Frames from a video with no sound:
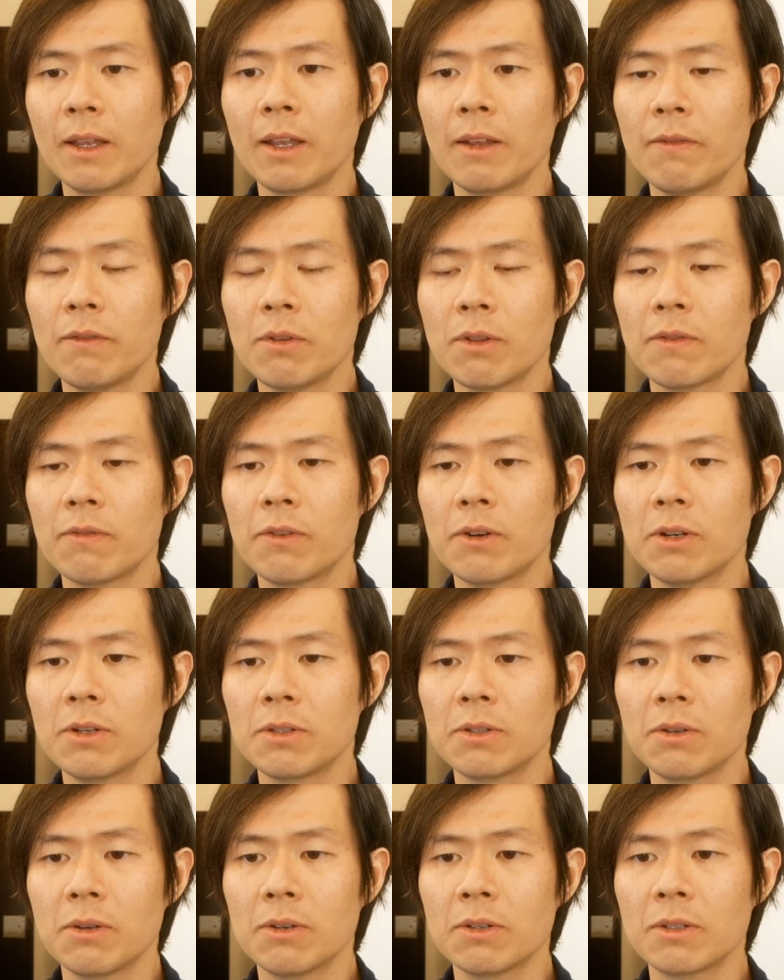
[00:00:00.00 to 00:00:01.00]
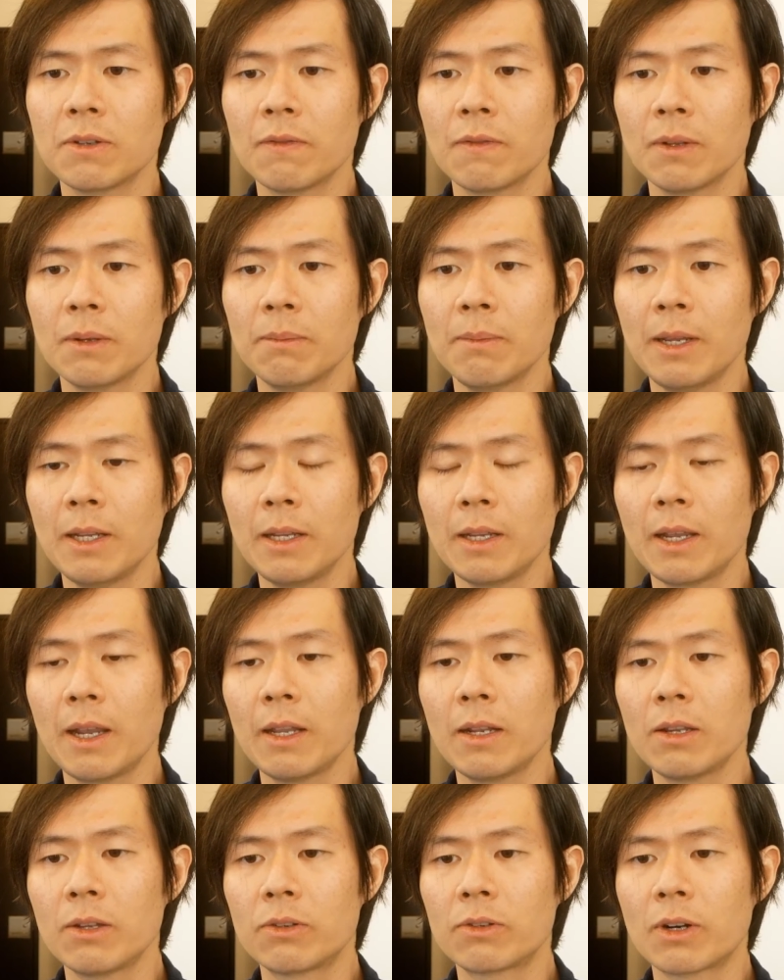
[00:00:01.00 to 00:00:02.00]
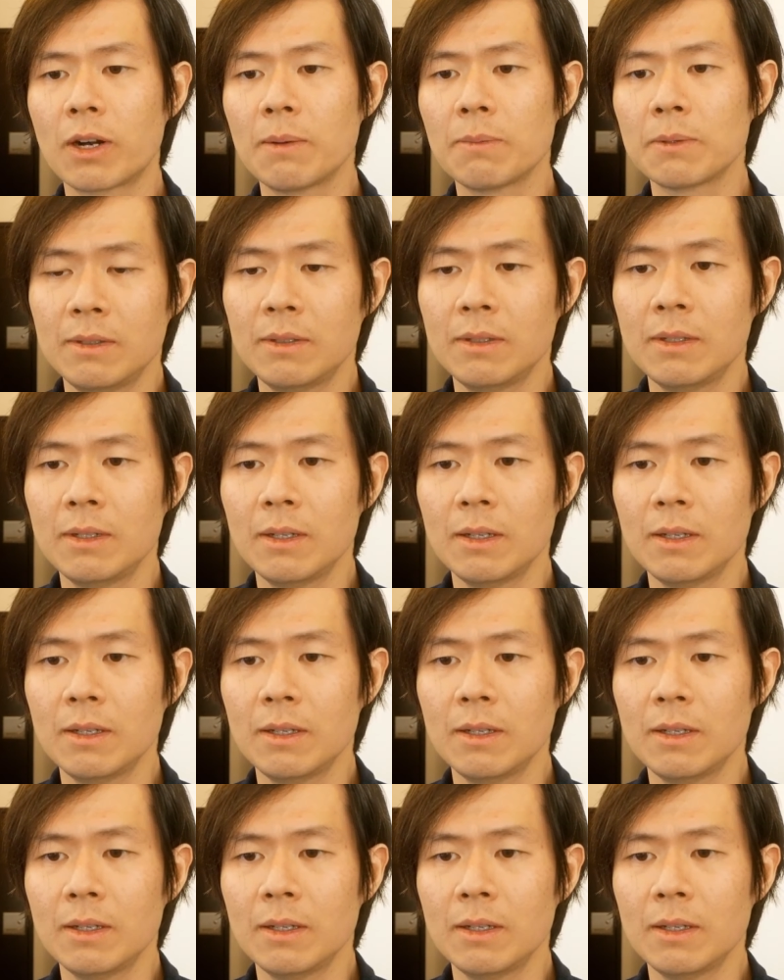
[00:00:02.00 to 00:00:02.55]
give you the first dose of the medicated drops,